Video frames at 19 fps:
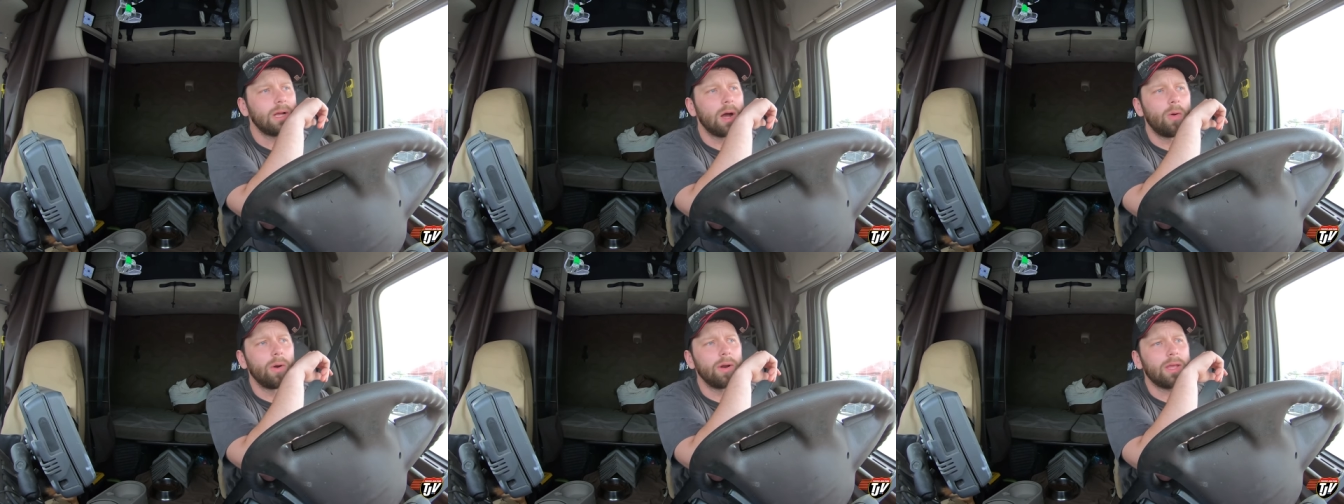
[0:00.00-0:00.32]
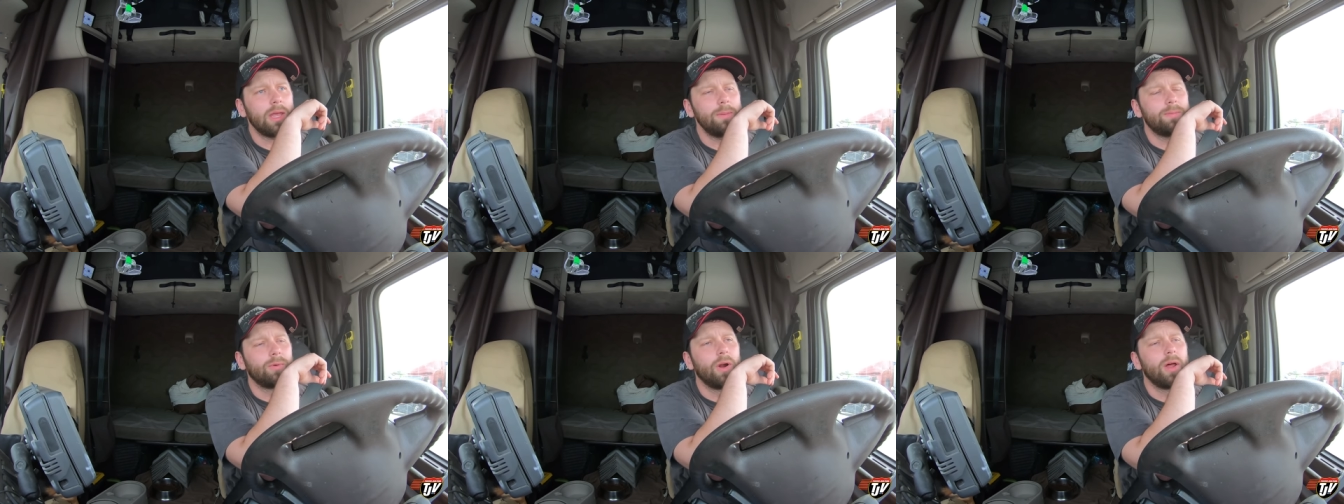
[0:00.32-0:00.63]

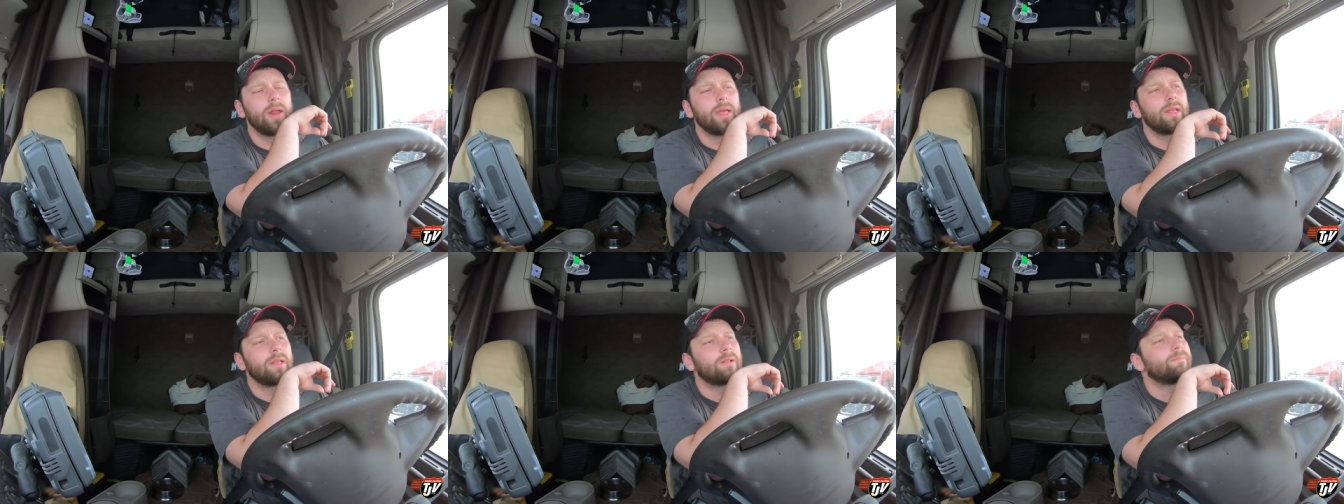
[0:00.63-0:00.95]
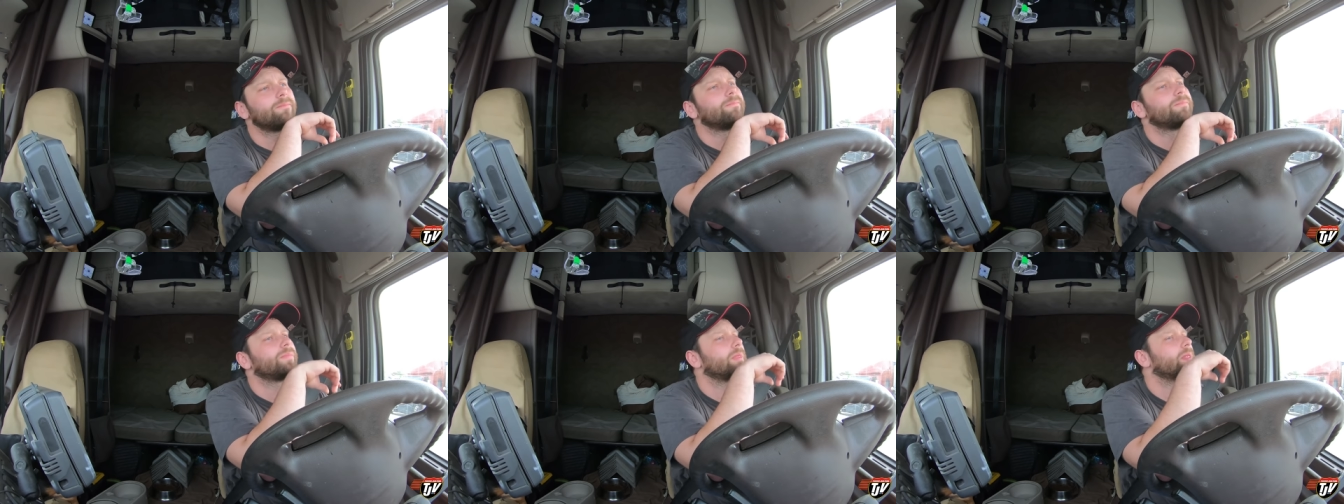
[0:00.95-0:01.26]
wanna keep running
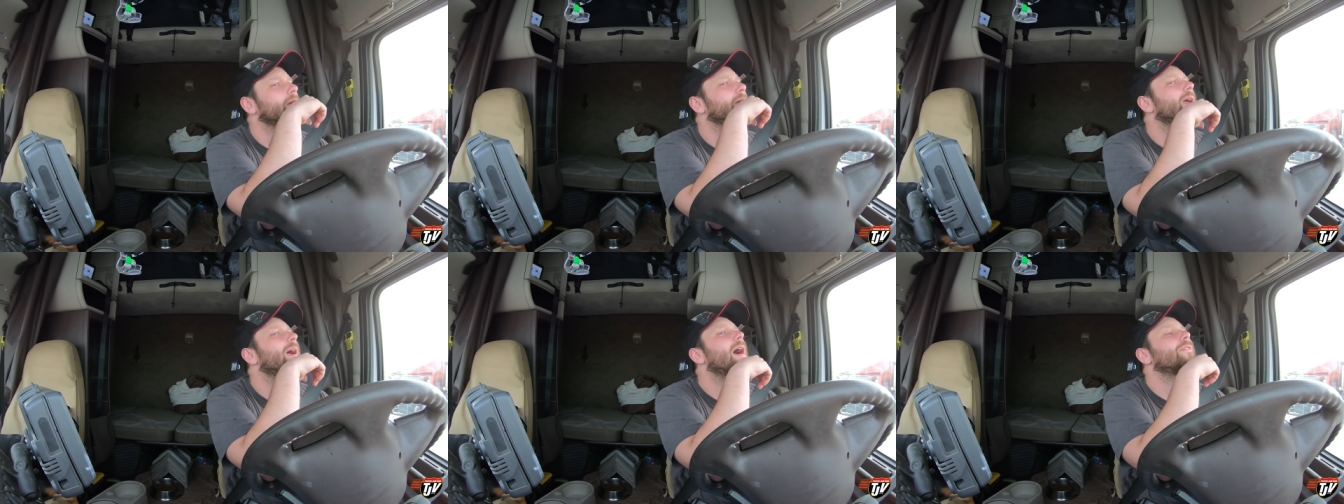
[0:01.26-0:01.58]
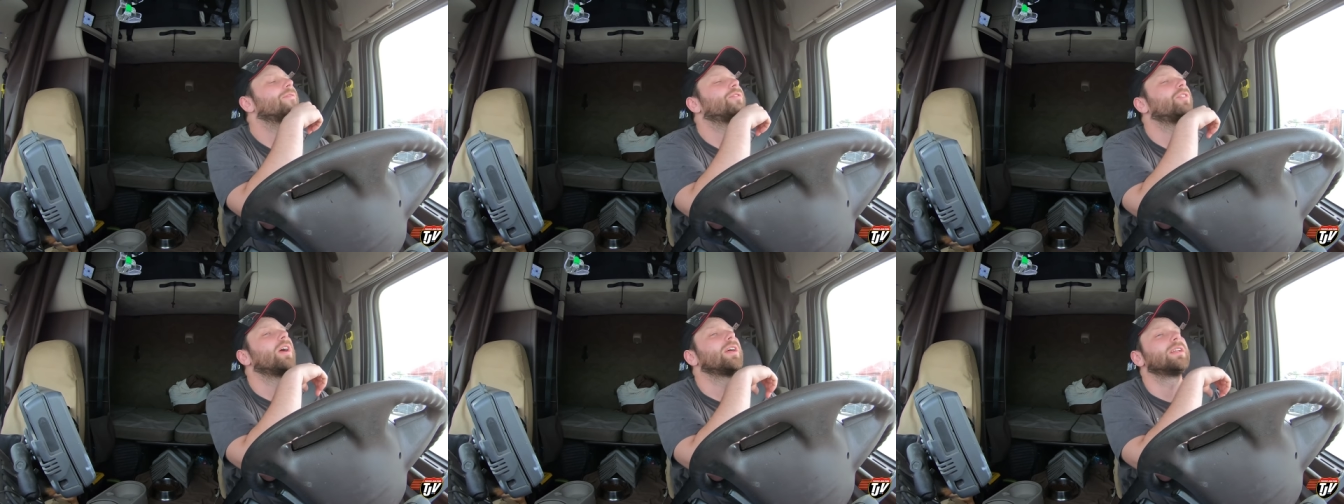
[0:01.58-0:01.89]

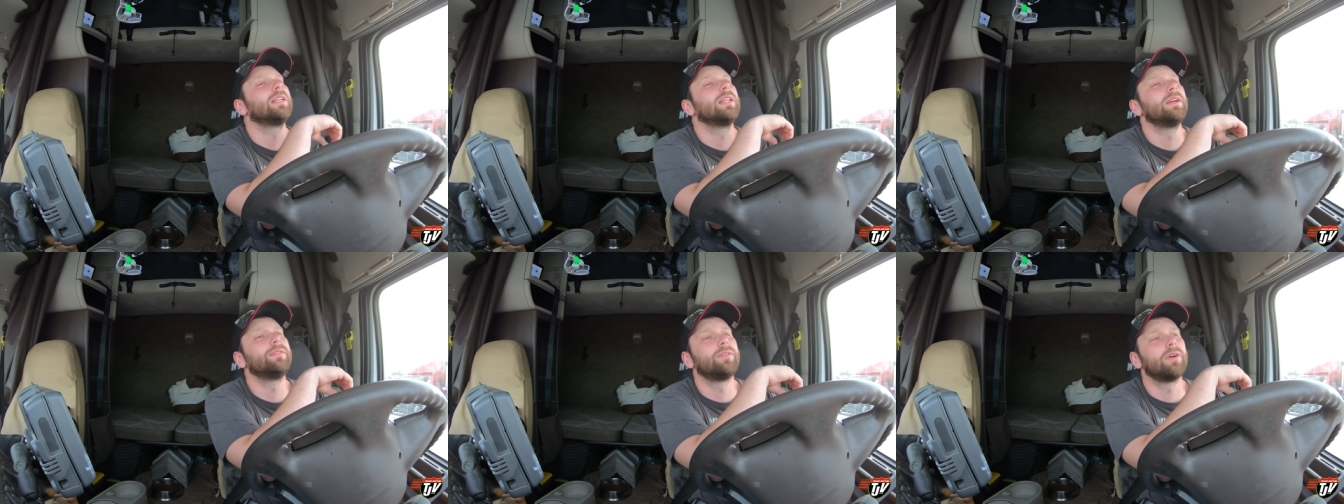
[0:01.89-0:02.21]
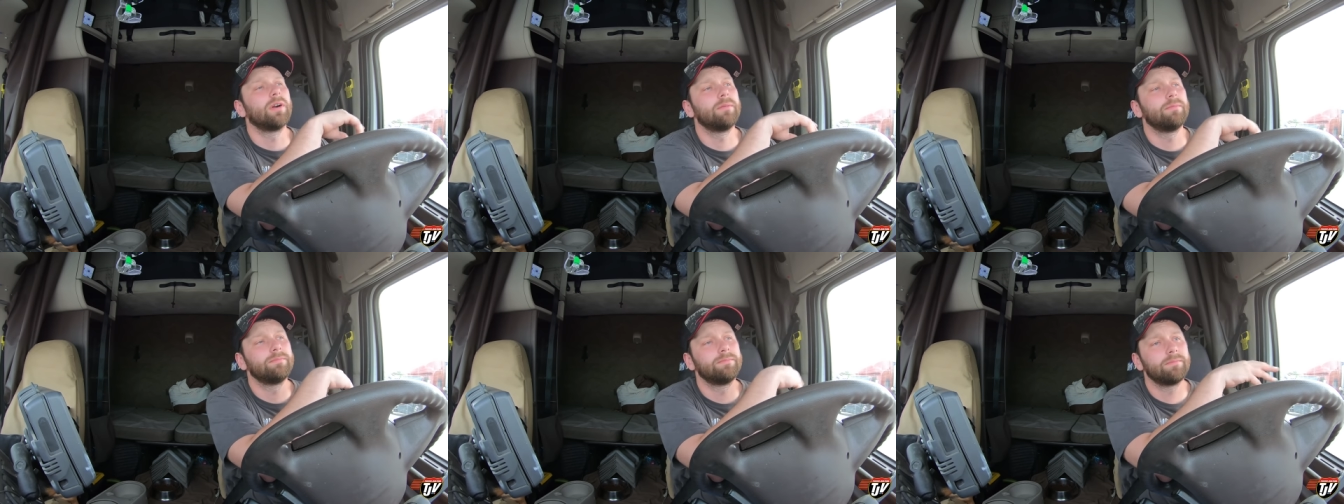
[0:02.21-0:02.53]
after I
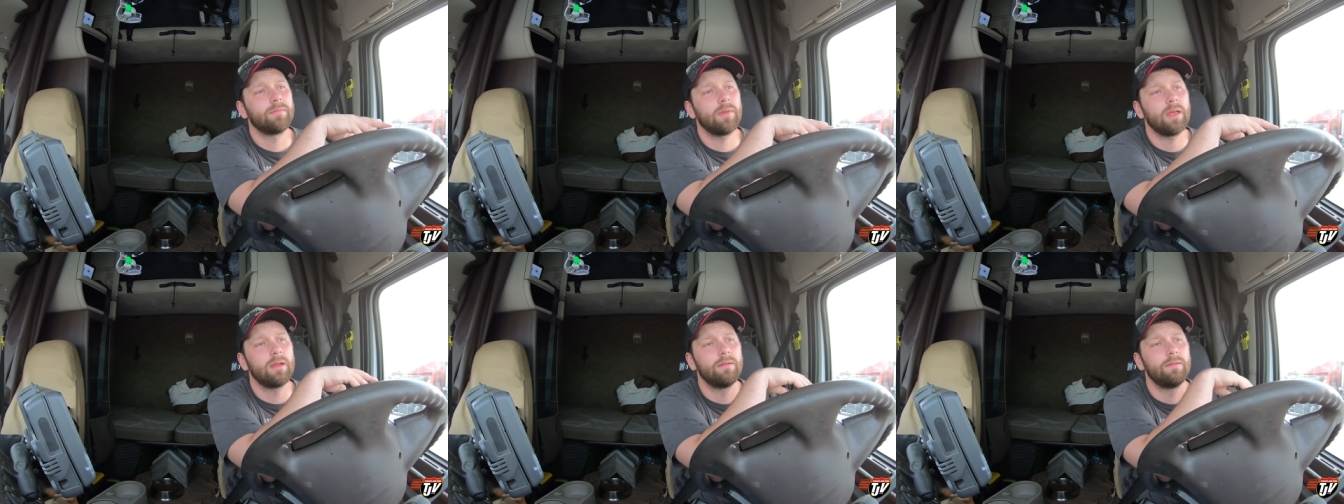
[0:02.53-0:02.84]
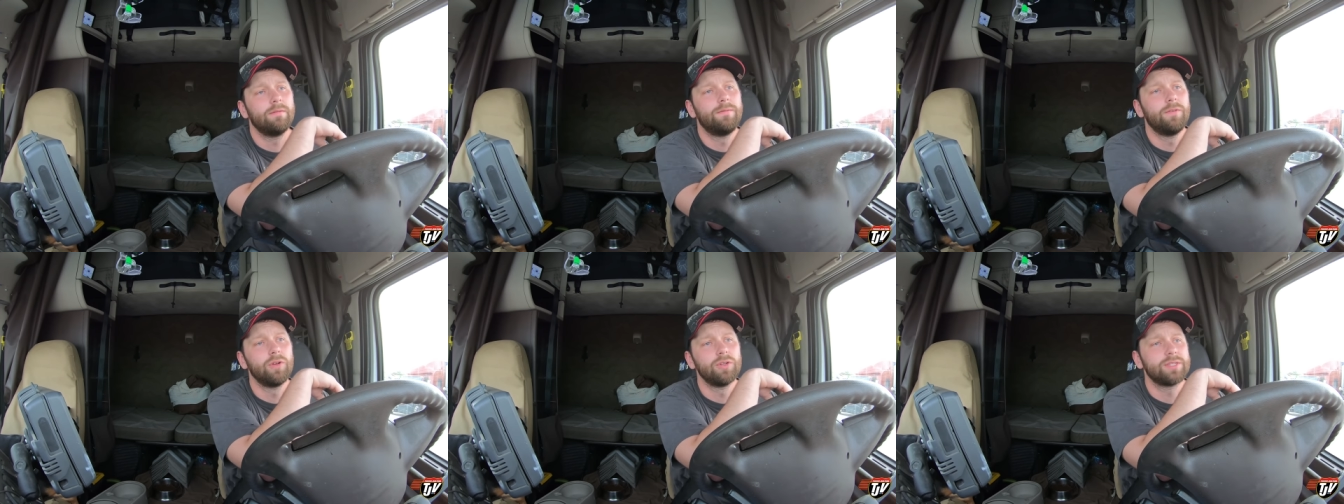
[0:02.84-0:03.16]
deliver
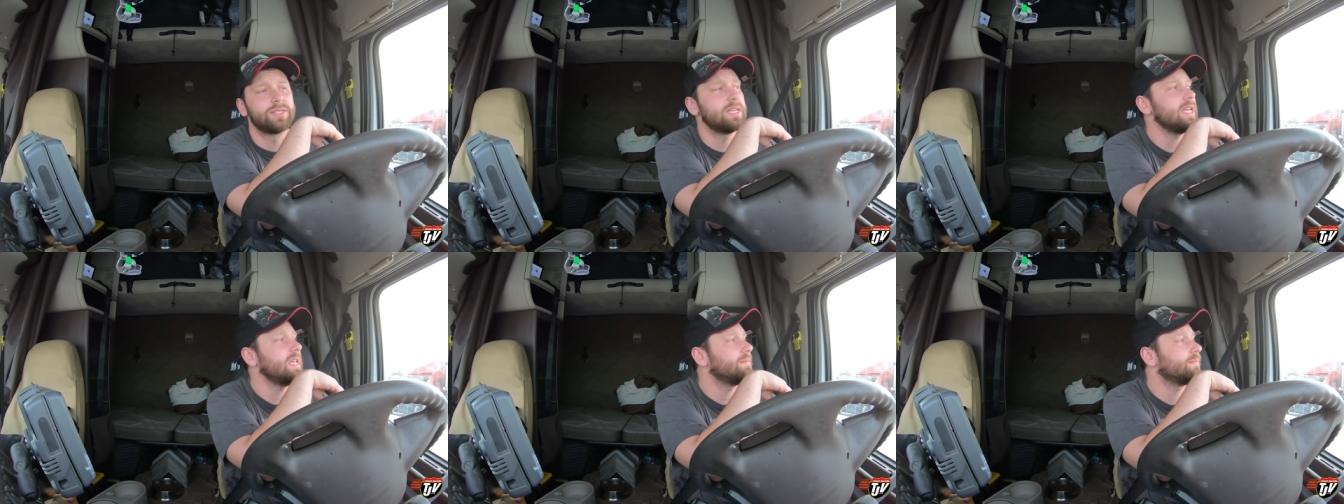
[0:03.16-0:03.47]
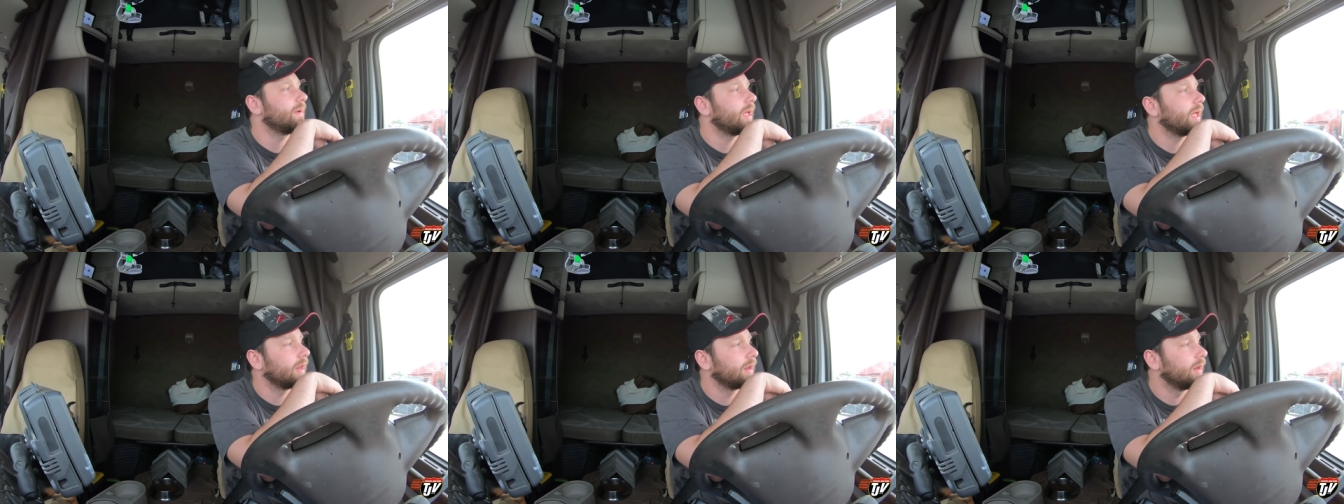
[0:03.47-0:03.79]
full
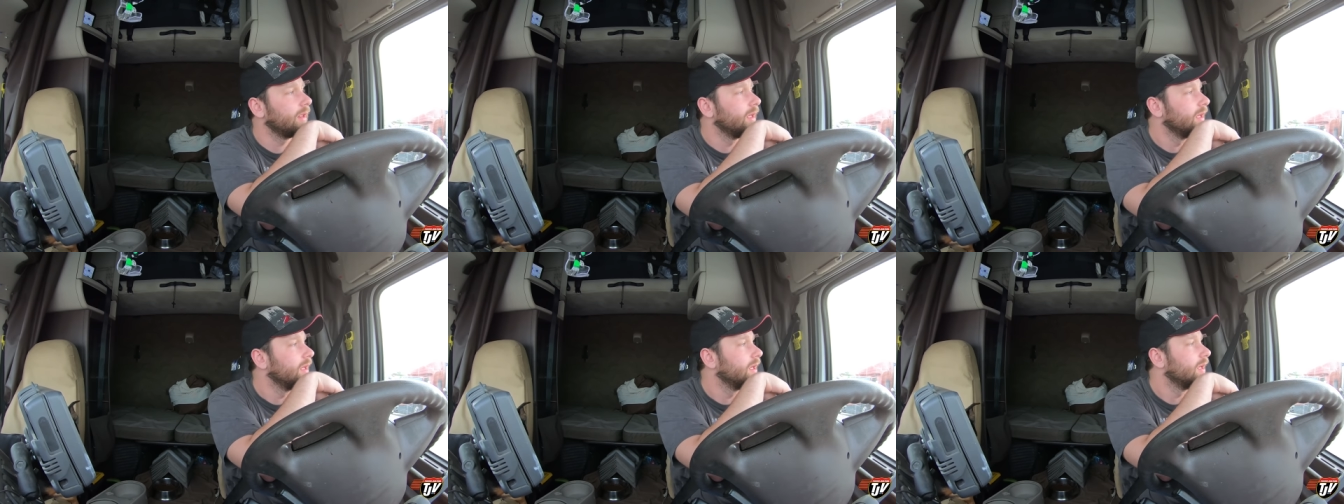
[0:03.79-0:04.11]
steam. And